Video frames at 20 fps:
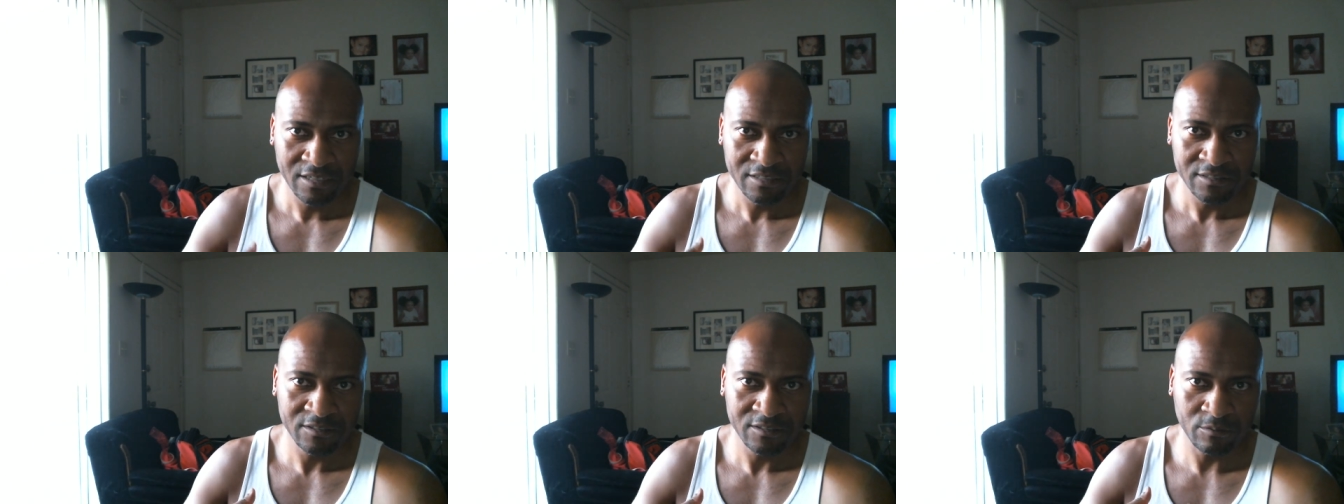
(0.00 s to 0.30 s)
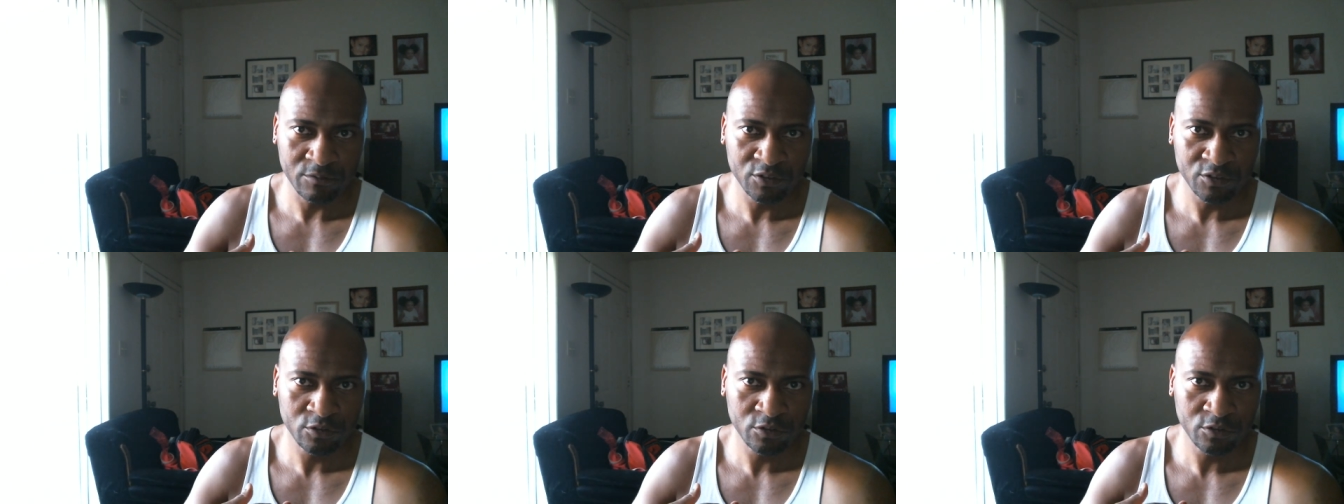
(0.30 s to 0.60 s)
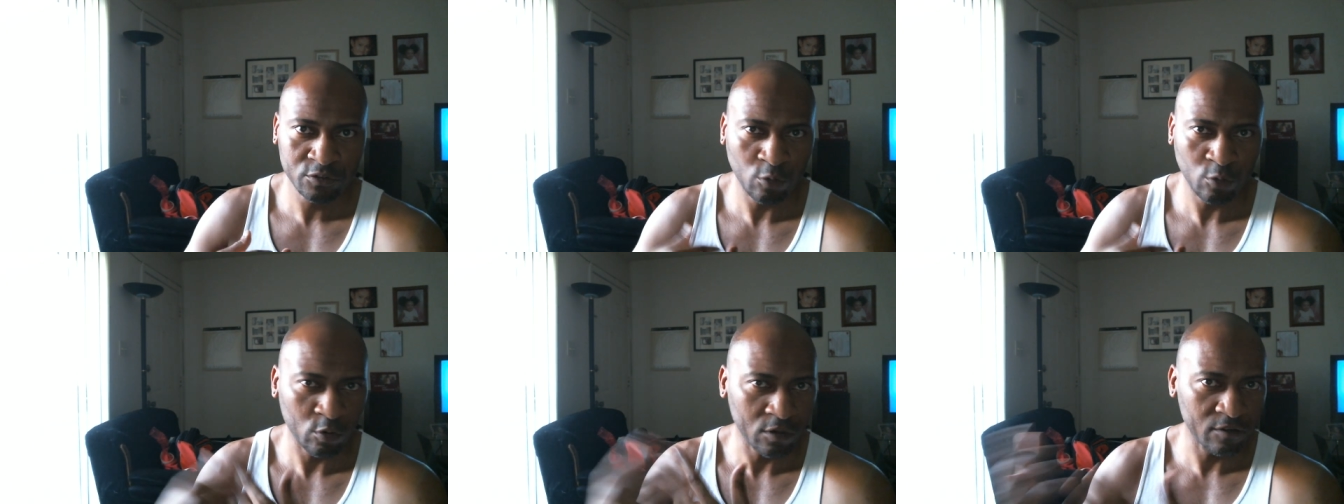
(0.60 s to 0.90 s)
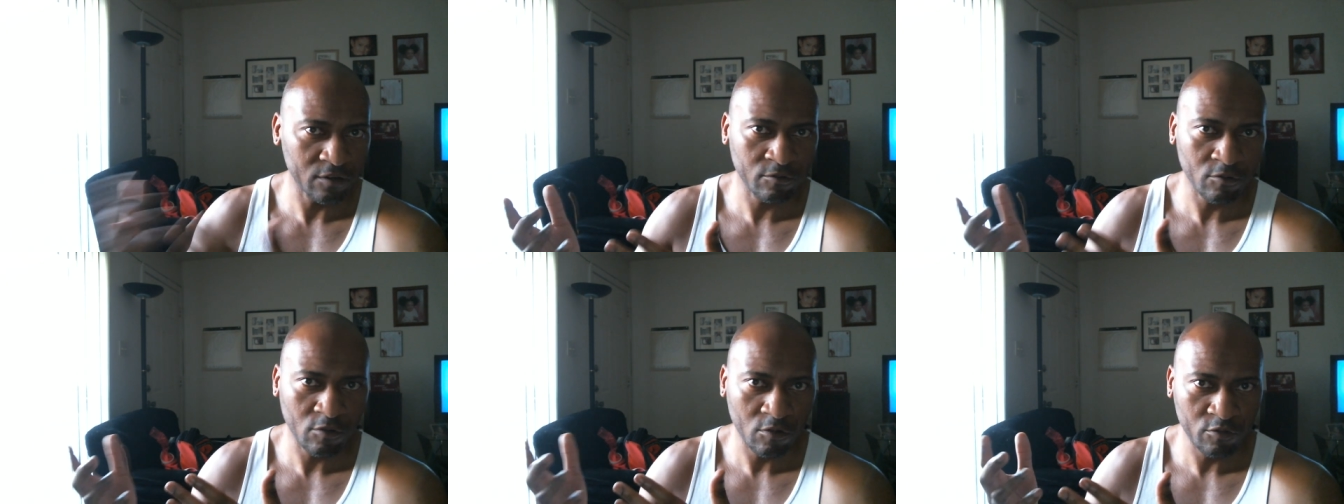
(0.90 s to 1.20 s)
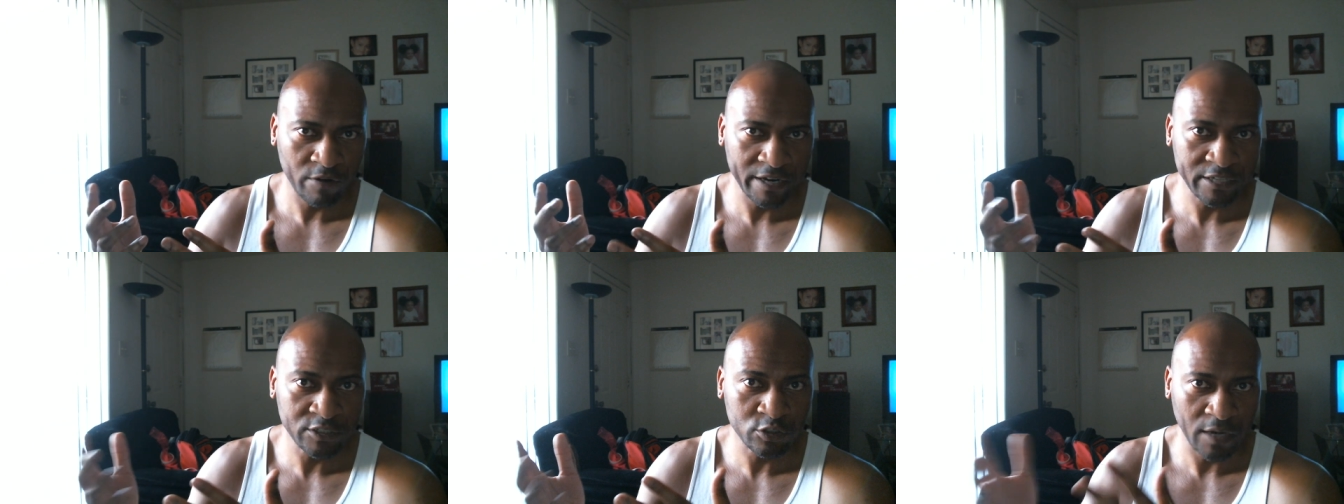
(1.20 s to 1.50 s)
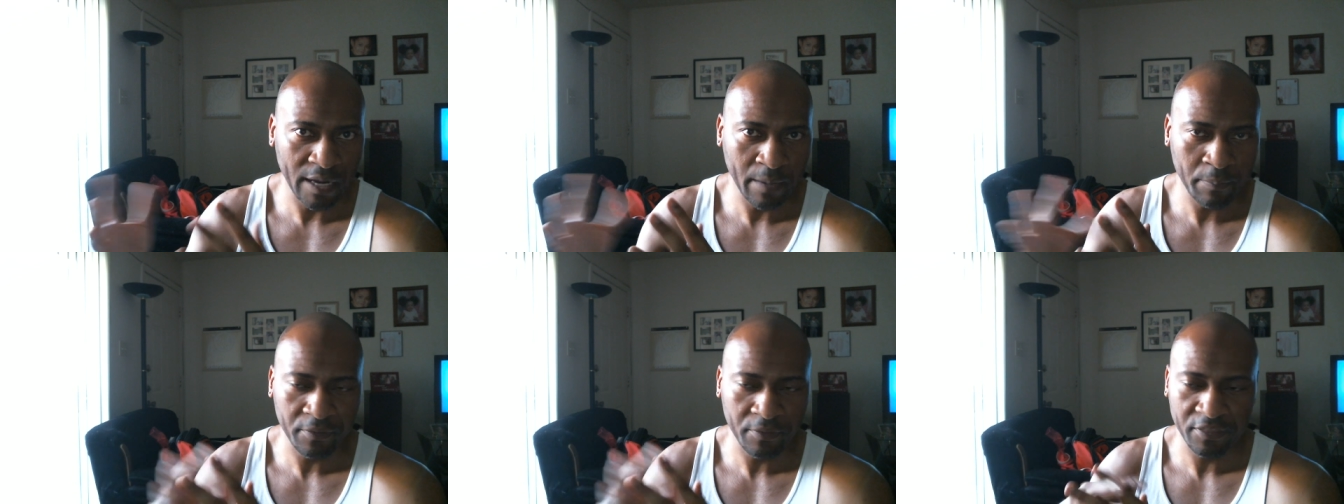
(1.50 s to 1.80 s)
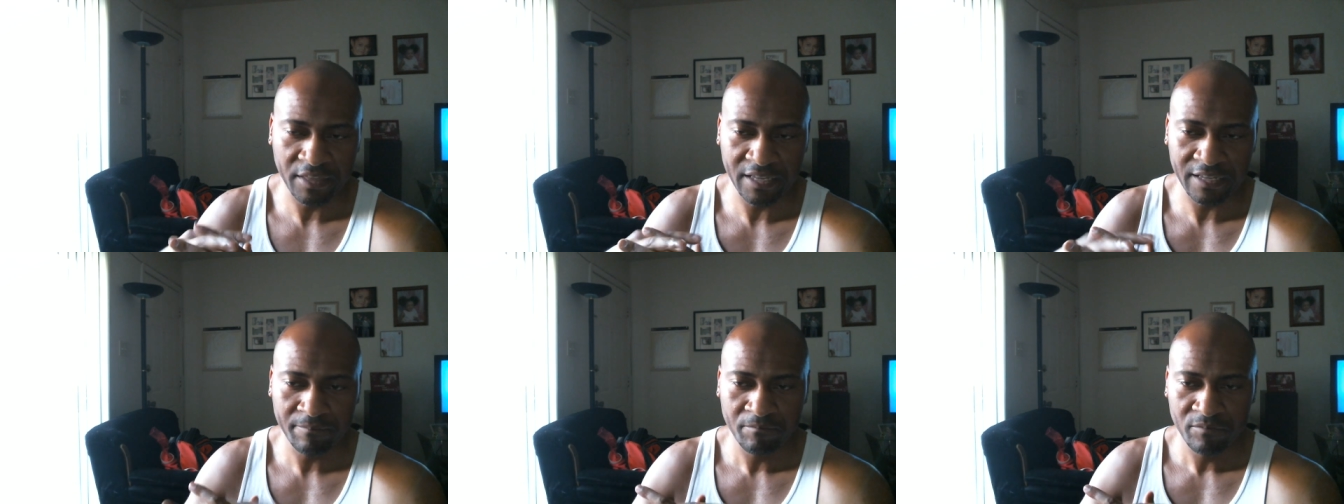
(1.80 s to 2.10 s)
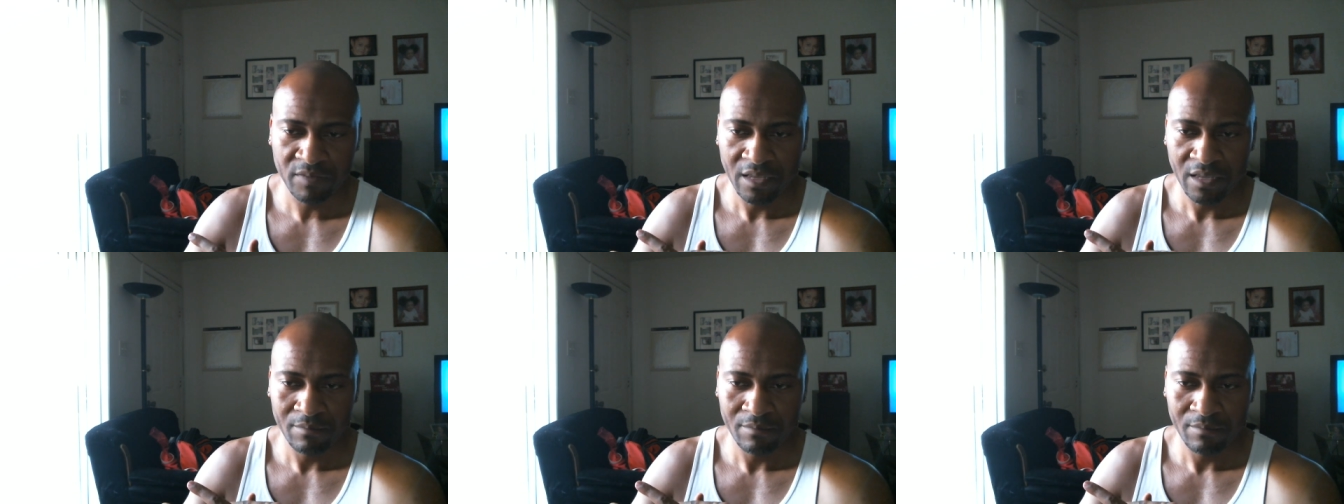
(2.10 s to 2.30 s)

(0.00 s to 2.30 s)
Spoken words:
some sort of racial epithet,